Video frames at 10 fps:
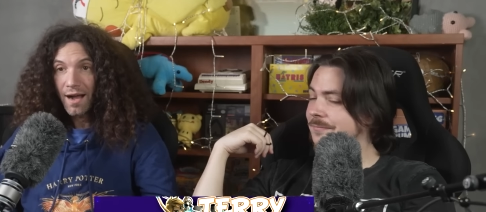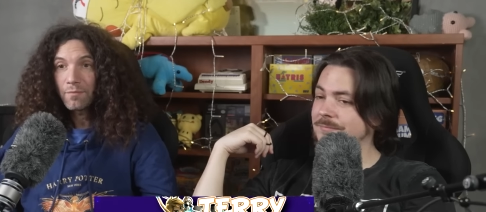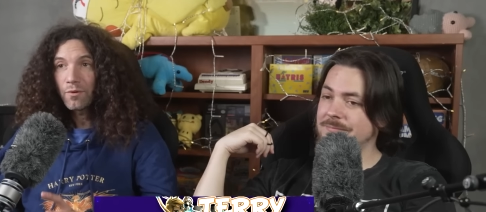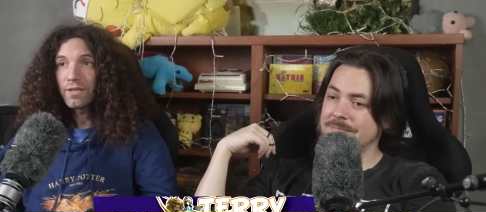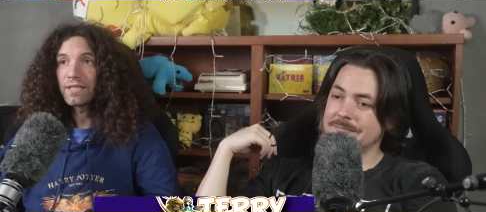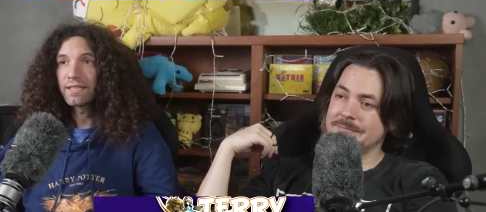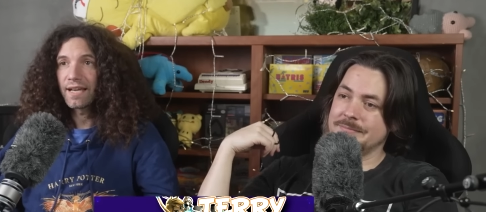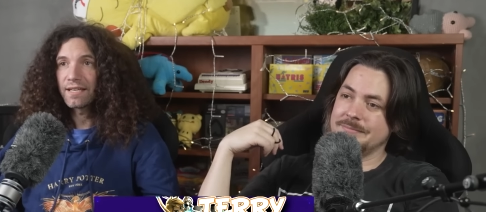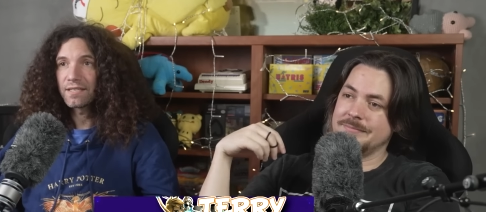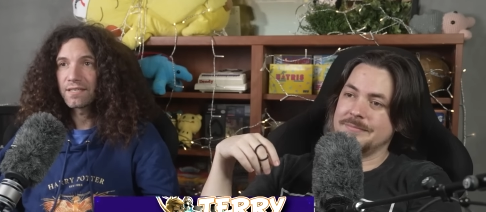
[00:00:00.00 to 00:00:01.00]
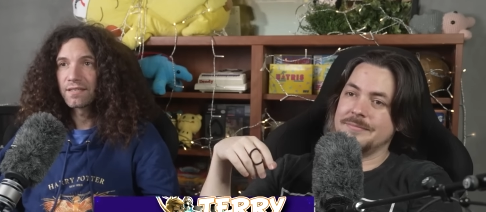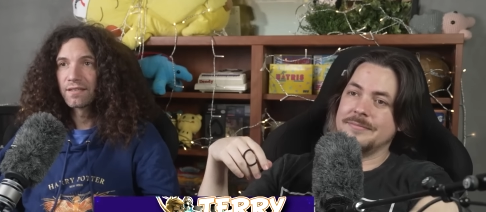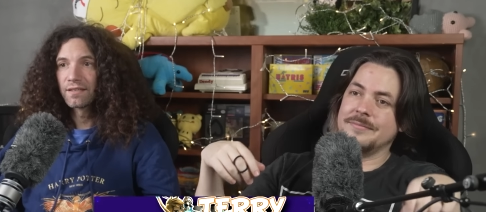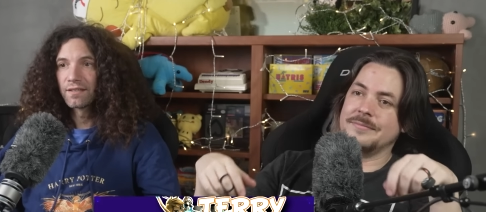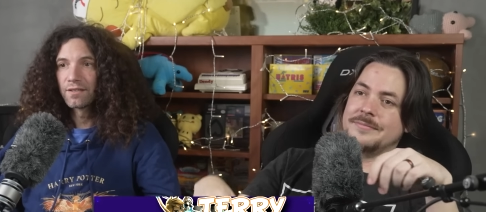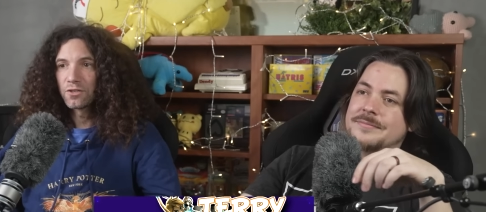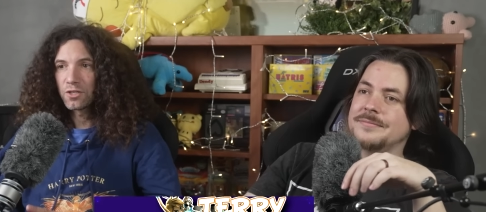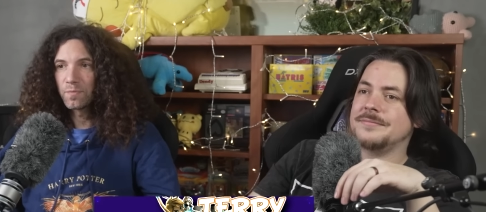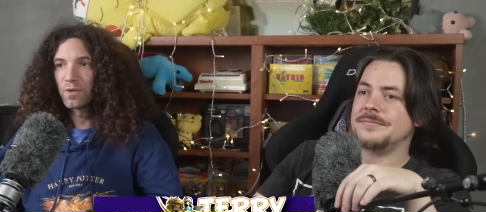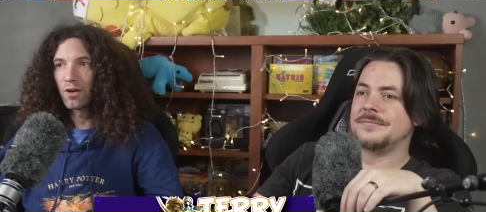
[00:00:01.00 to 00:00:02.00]
Speaker 1: I'm going to guess
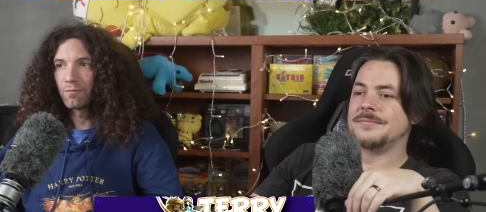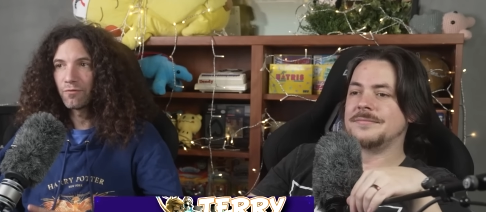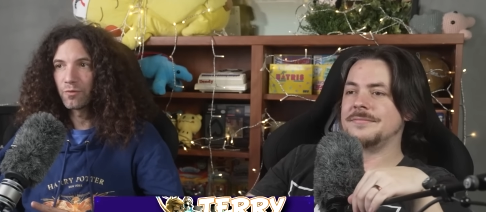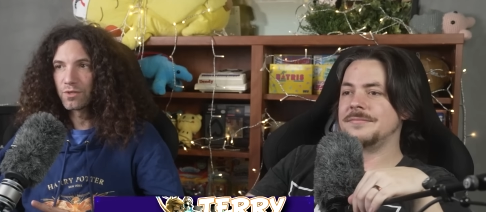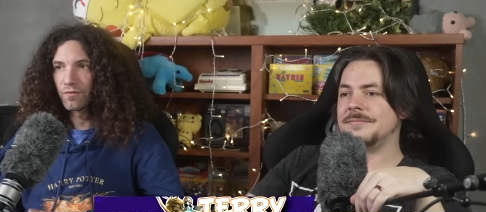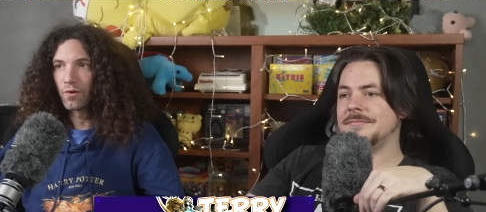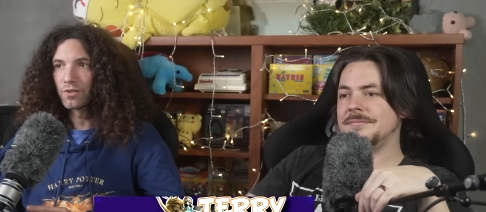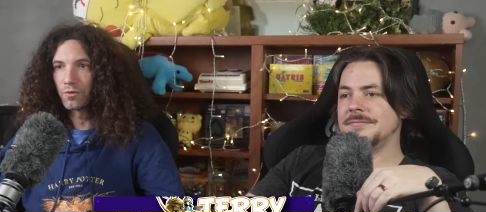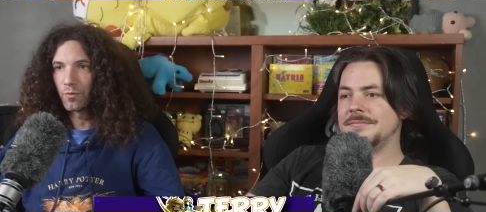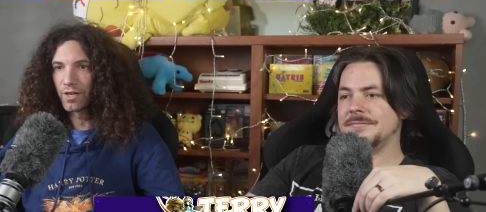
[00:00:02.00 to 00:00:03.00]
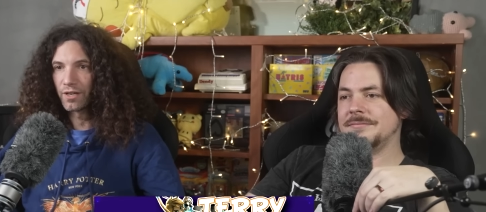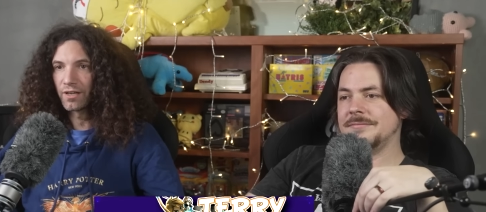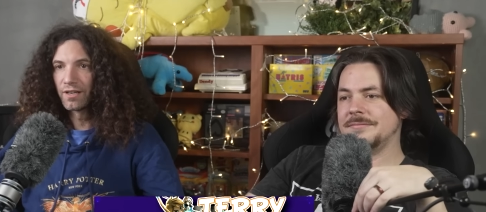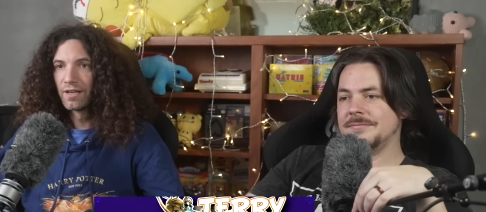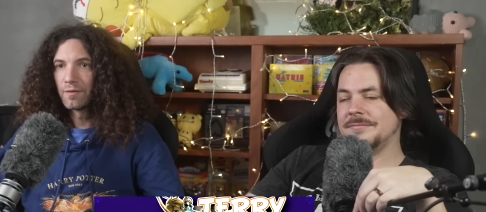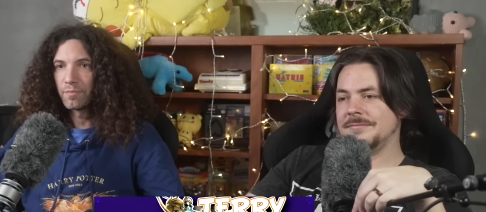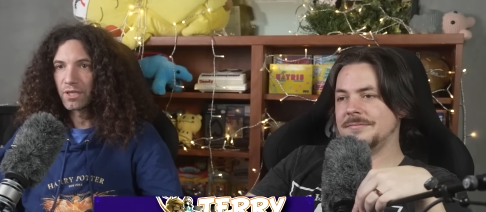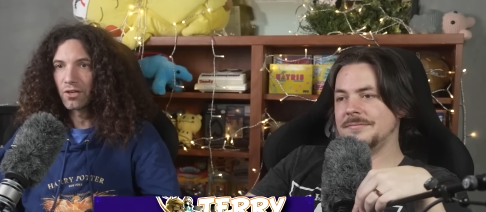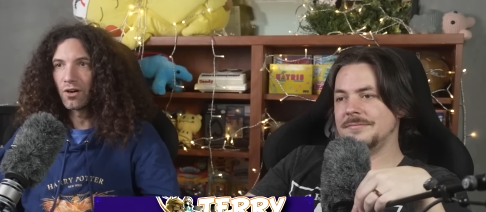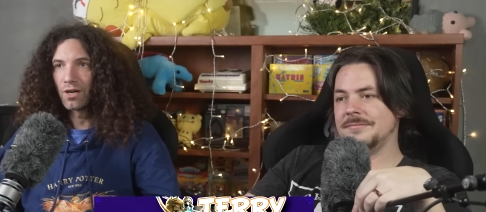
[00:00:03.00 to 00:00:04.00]
Spiarmf was voted the winner
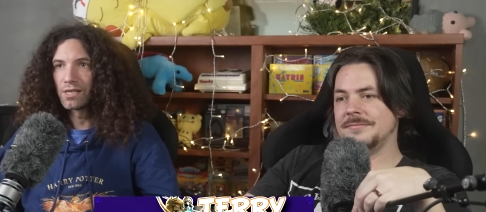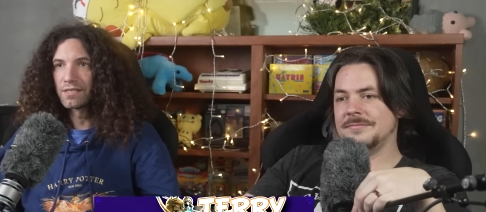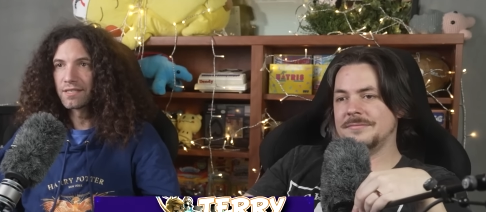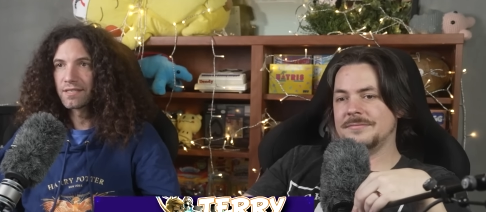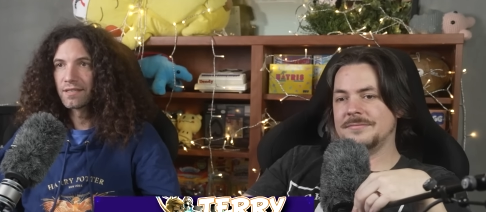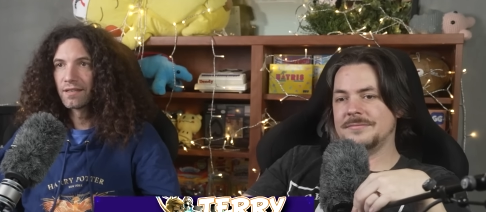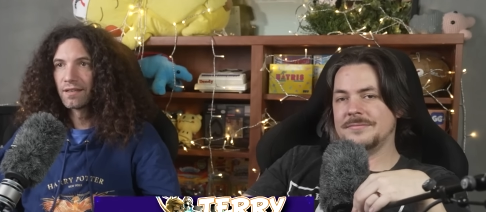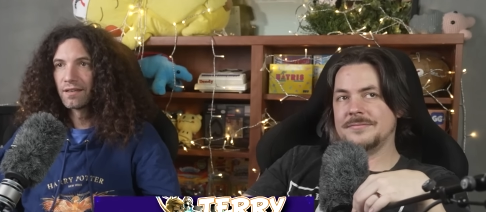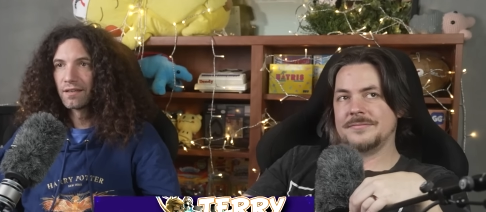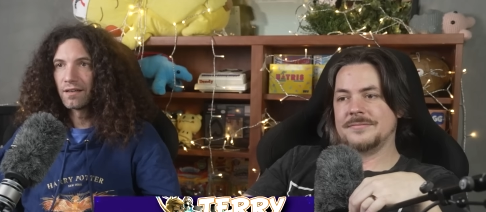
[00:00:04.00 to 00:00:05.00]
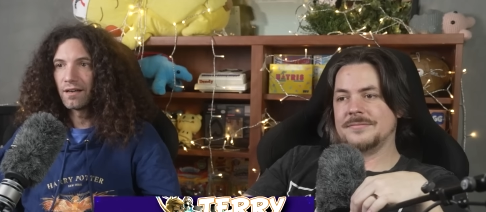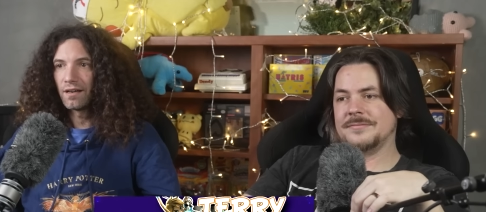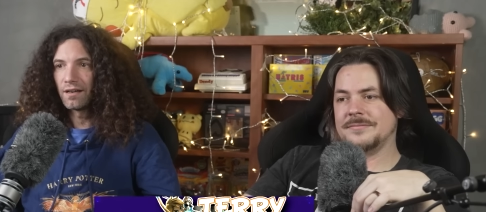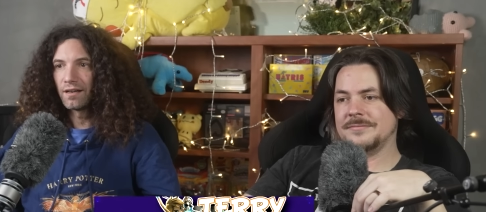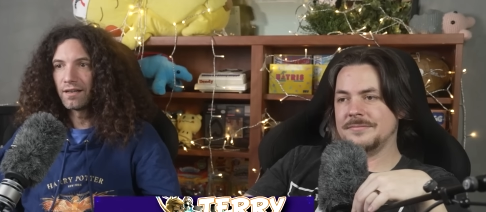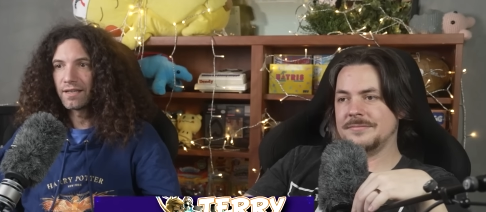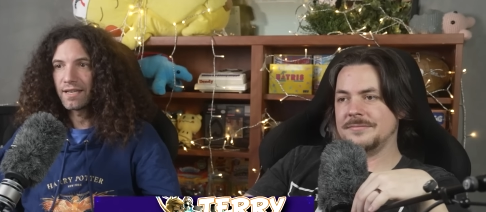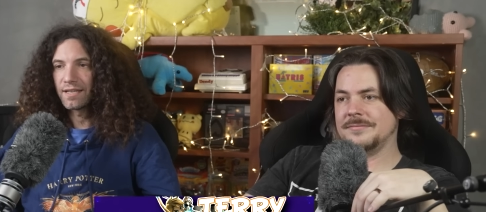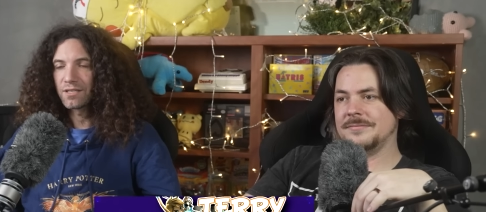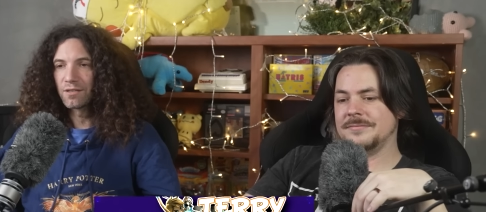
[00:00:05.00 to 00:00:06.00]
because uh,
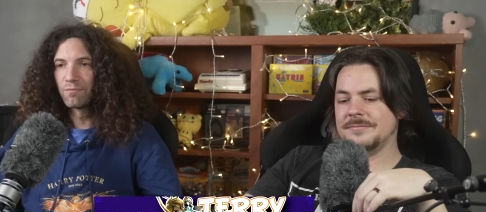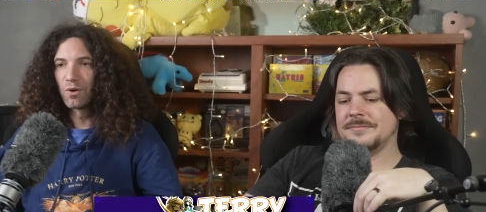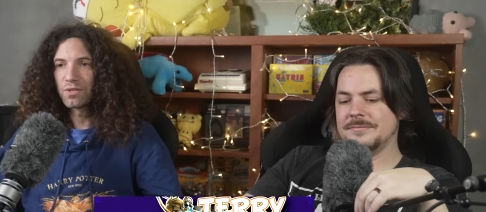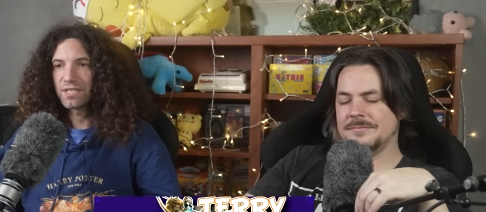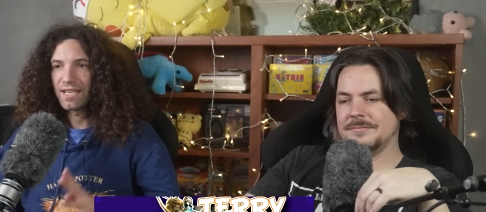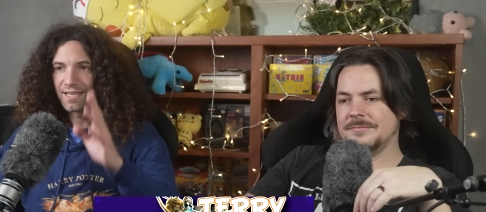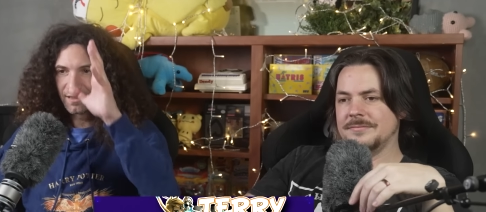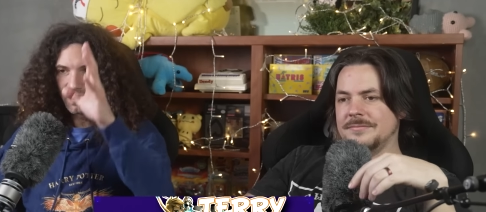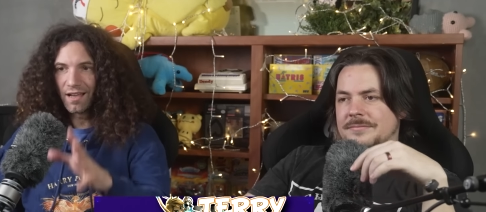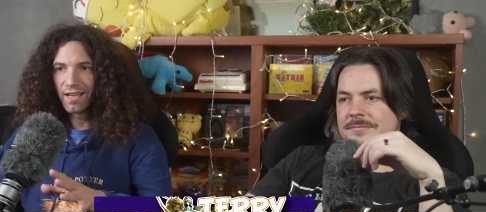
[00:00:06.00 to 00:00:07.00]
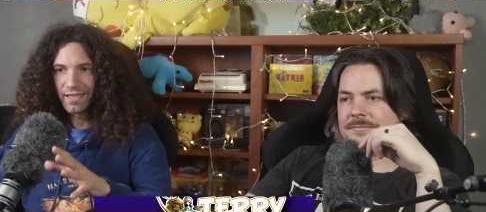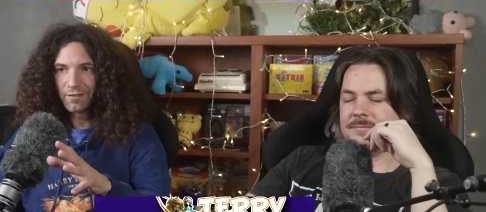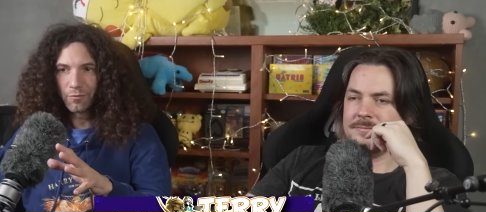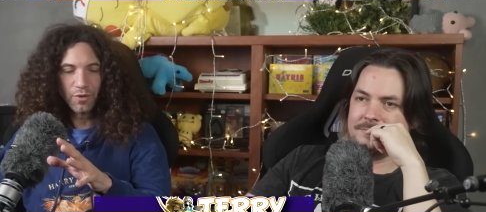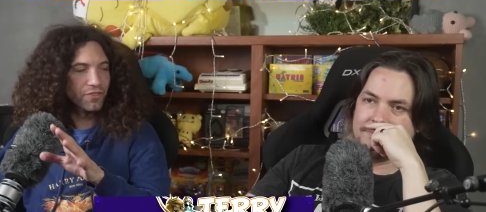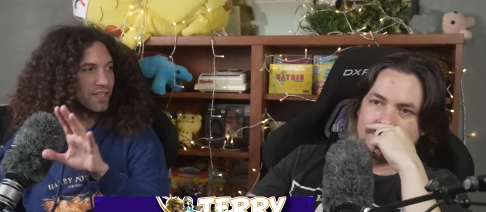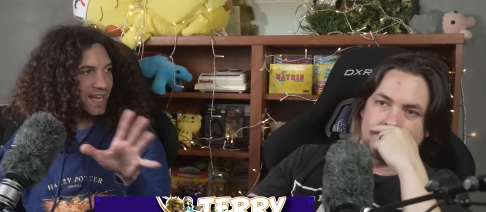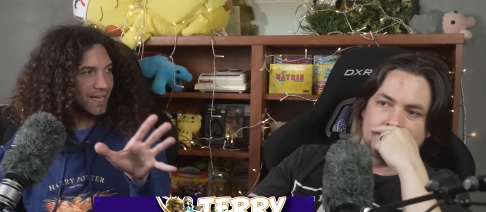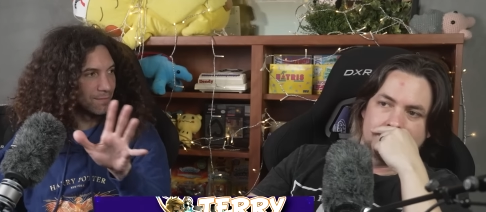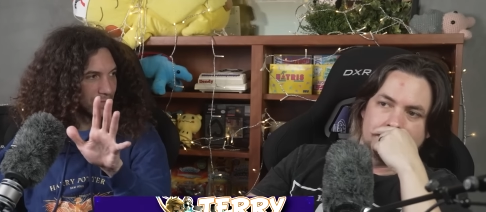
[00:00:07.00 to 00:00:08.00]
it's the most in line with the
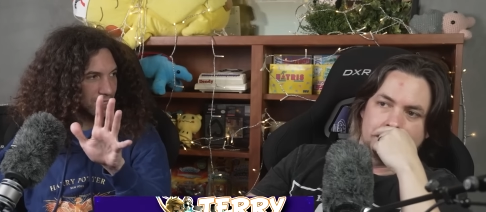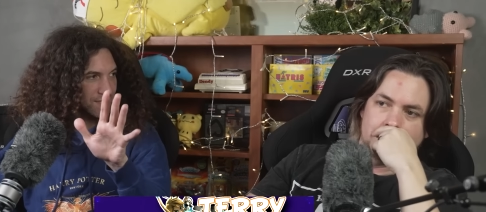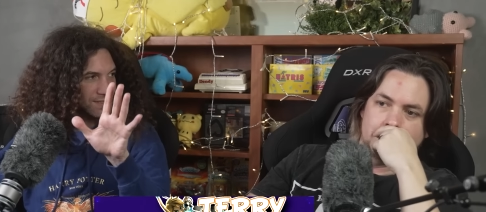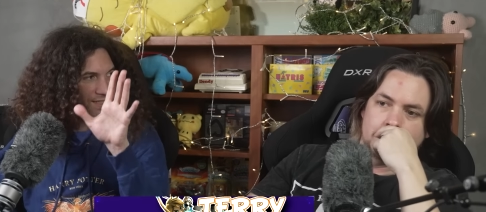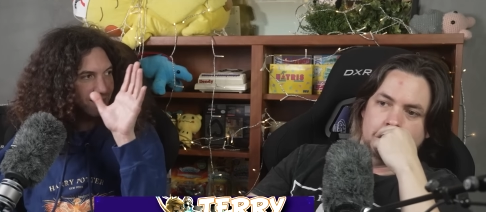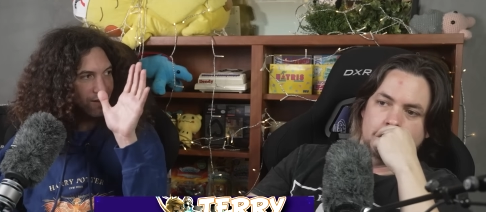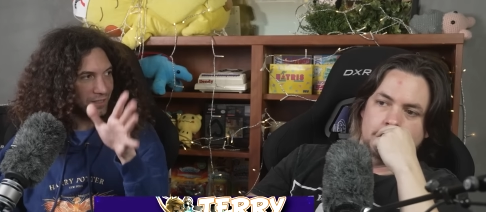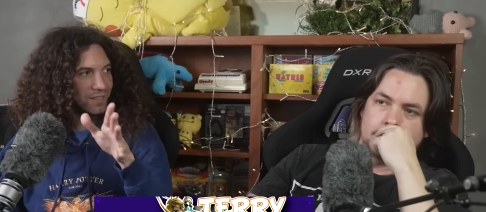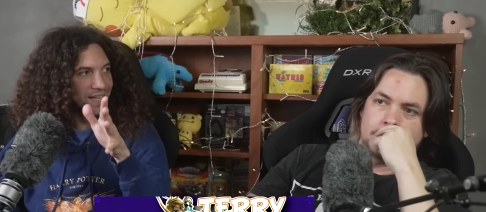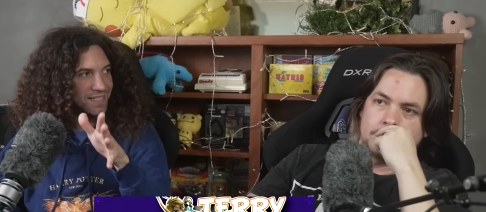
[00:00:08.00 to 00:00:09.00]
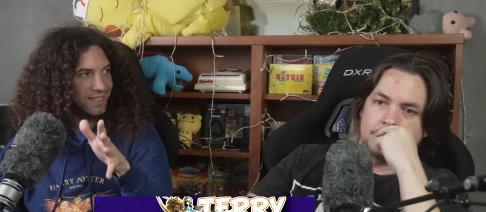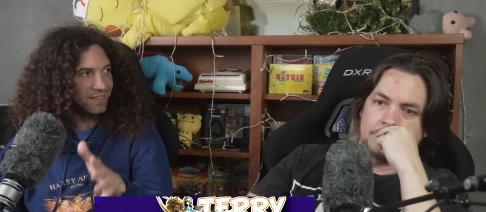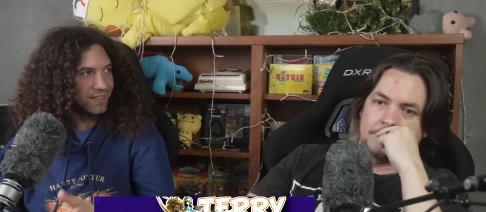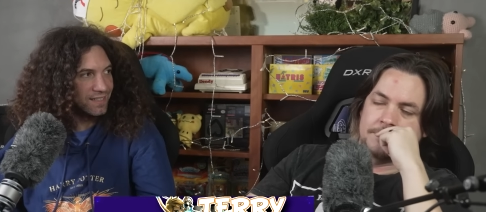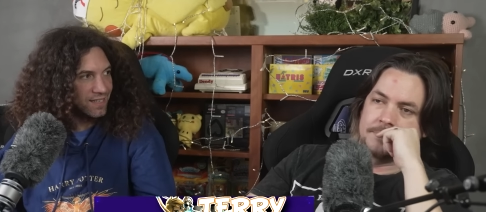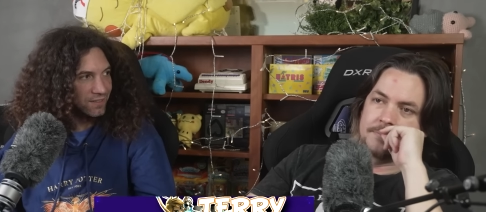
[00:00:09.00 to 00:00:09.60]
names, like our classic like mm.